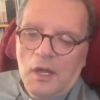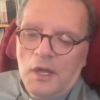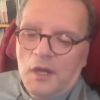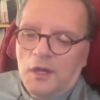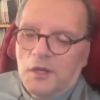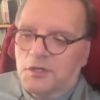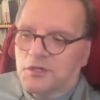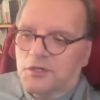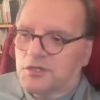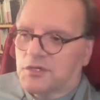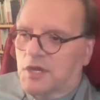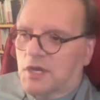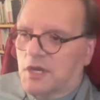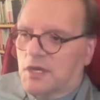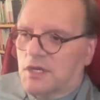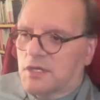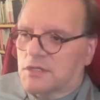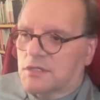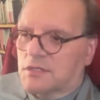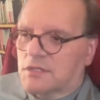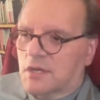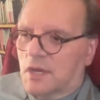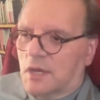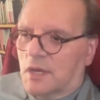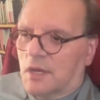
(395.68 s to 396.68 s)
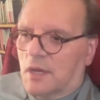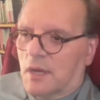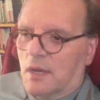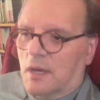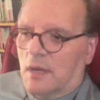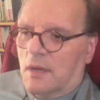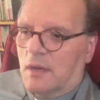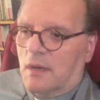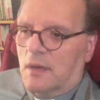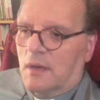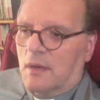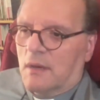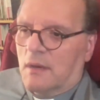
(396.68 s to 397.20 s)
She's
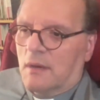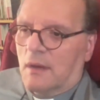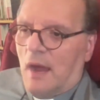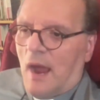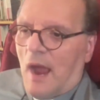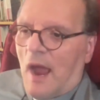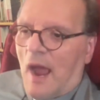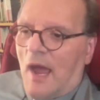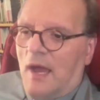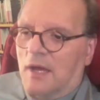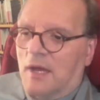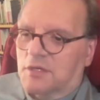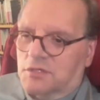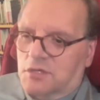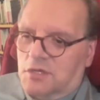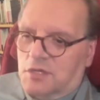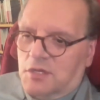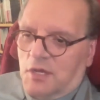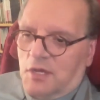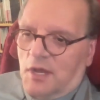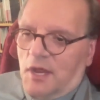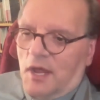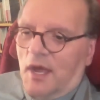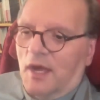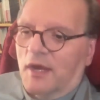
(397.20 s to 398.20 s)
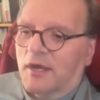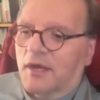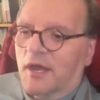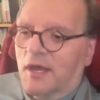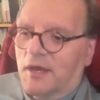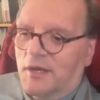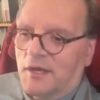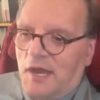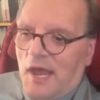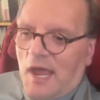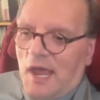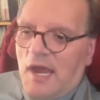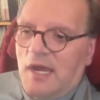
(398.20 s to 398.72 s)
actually a
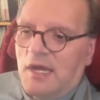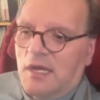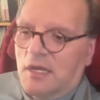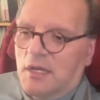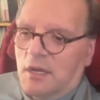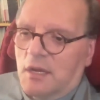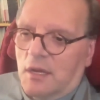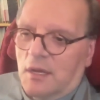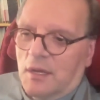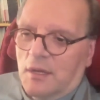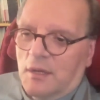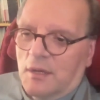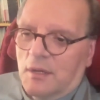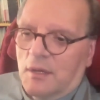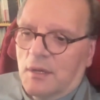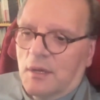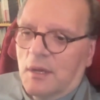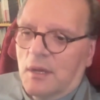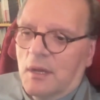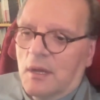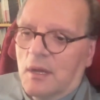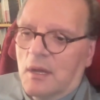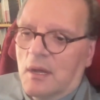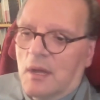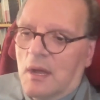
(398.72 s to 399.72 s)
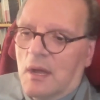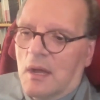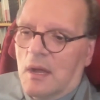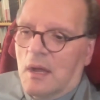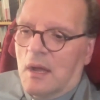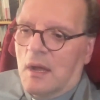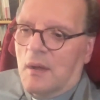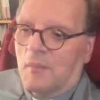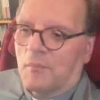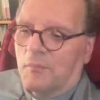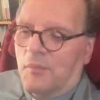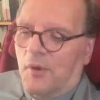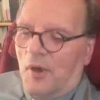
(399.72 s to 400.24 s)
Canadian,
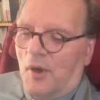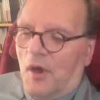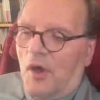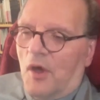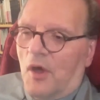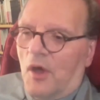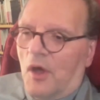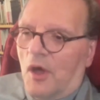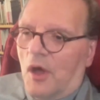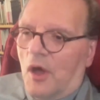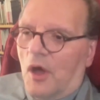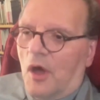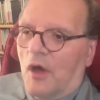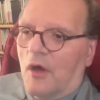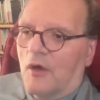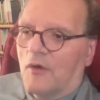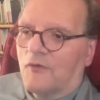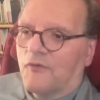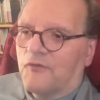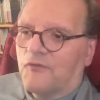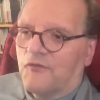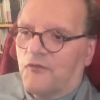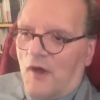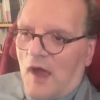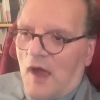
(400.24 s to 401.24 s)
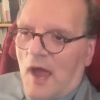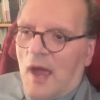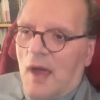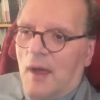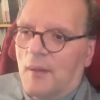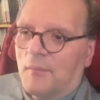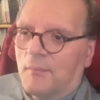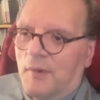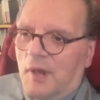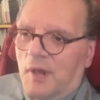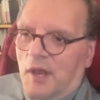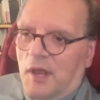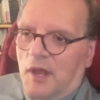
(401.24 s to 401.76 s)
but her
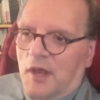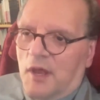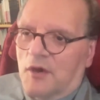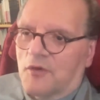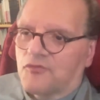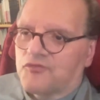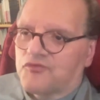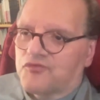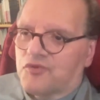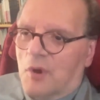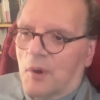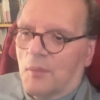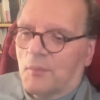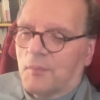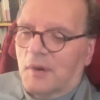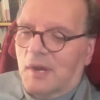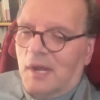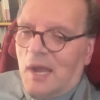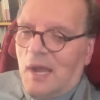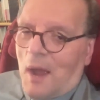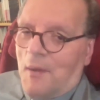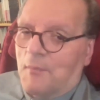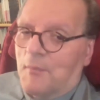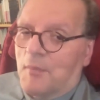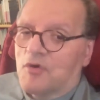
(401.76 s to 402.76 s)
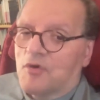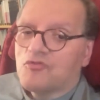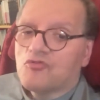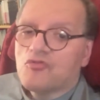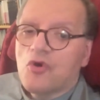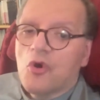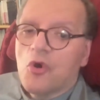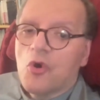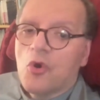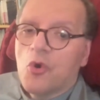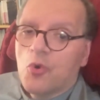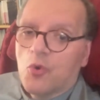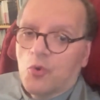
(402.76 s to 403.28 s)
family are from
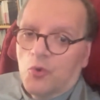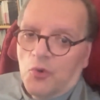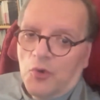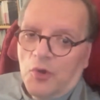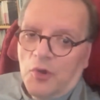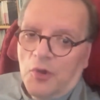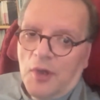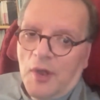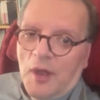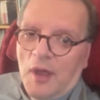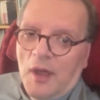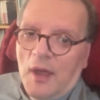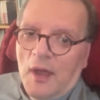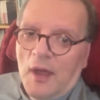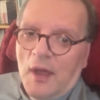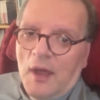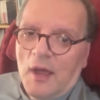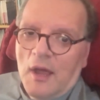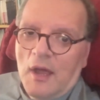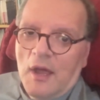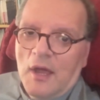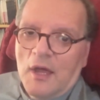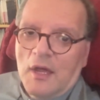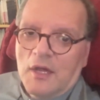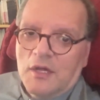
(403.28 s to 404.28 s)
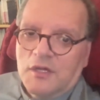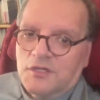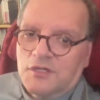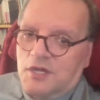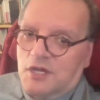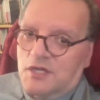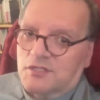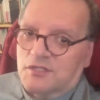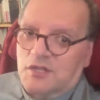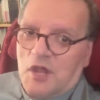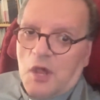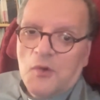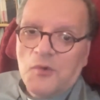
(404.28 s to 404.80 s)
Cameroon.
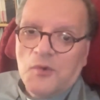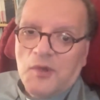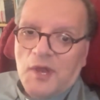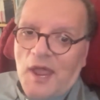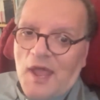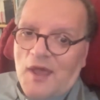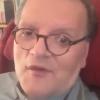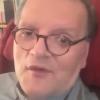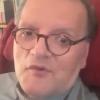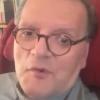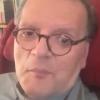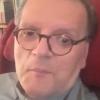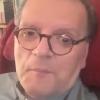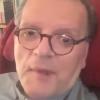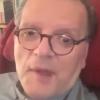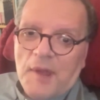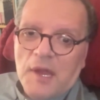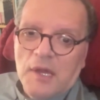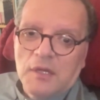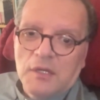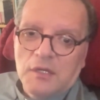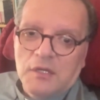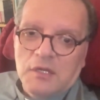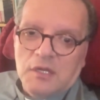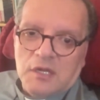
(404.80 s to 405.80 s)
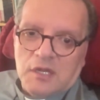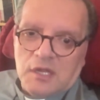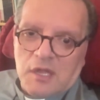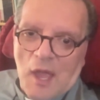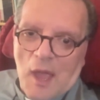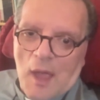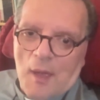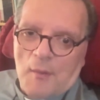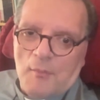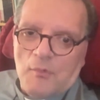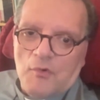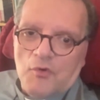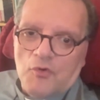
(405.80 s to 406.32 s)
She's only ever been to
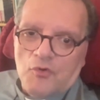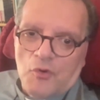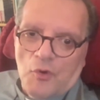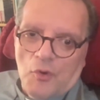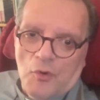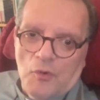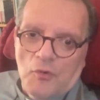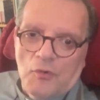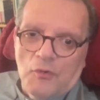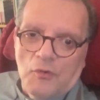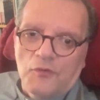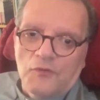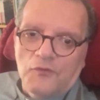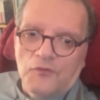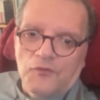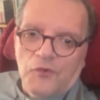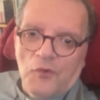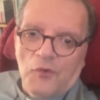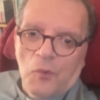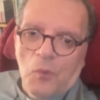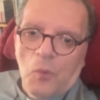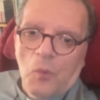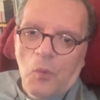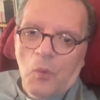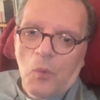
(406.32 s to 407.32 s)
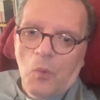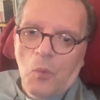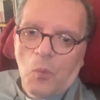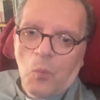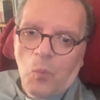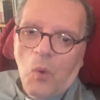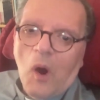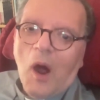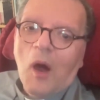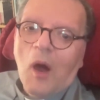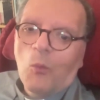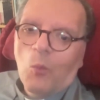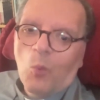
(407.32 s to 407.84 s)
Cameroon for
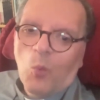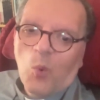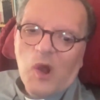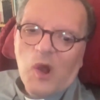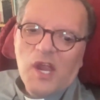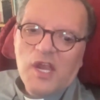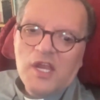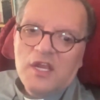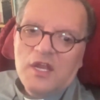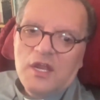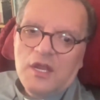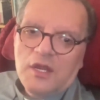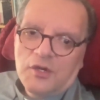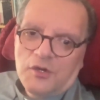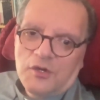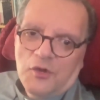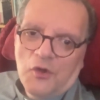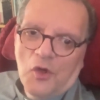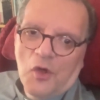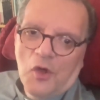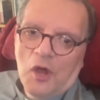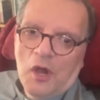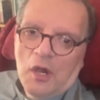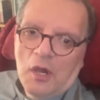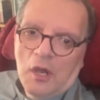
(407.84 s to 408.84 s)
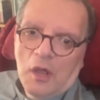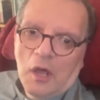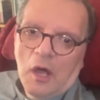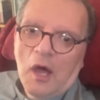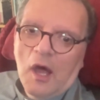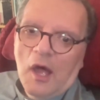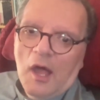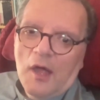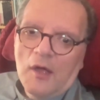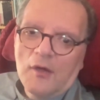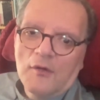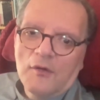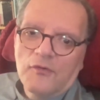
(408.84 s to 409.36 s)
1 week in her
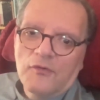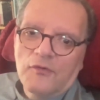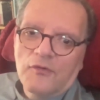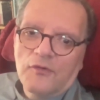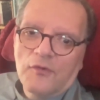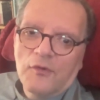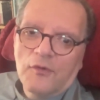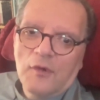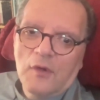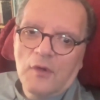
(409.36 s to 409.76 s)
life,